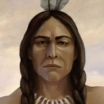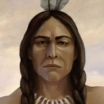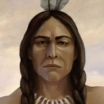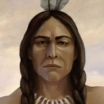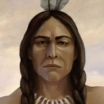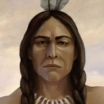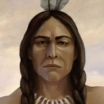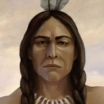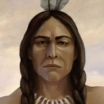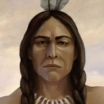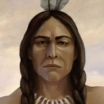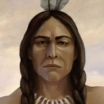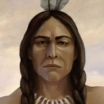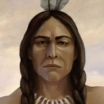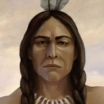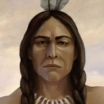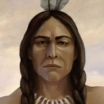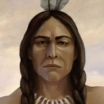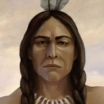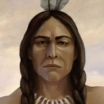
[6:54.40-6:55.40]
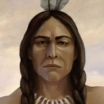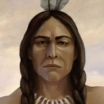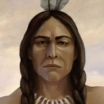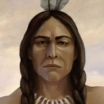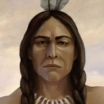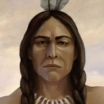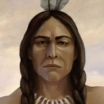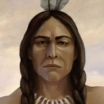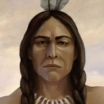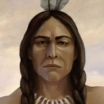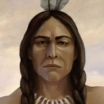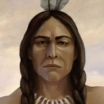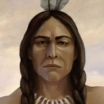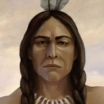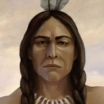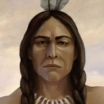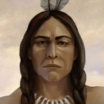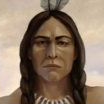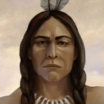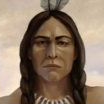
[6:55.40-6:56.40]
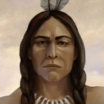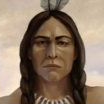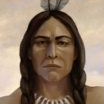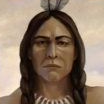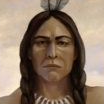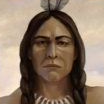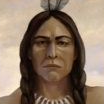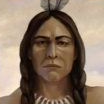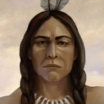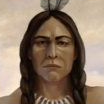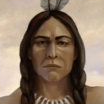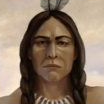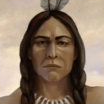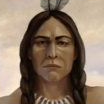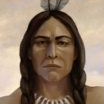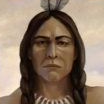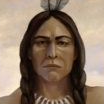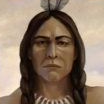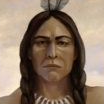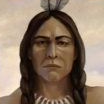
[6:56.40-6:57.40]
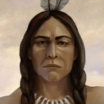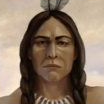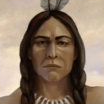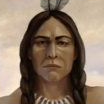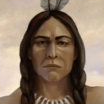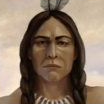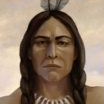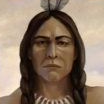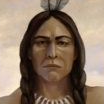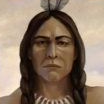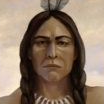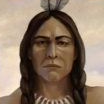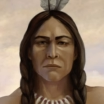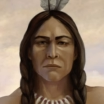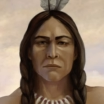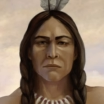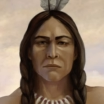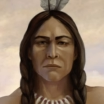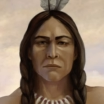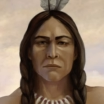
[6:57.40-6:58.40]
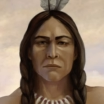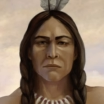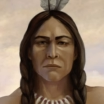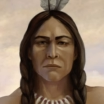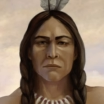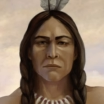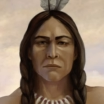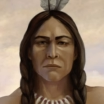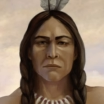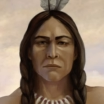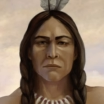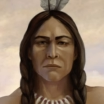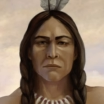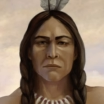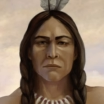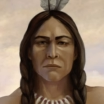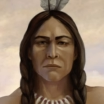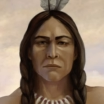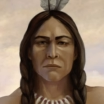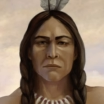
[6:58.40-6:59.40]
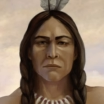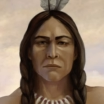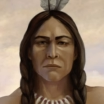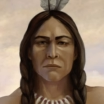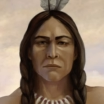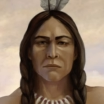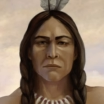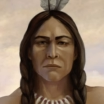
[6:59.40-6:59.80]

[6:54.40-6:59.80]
[no speech]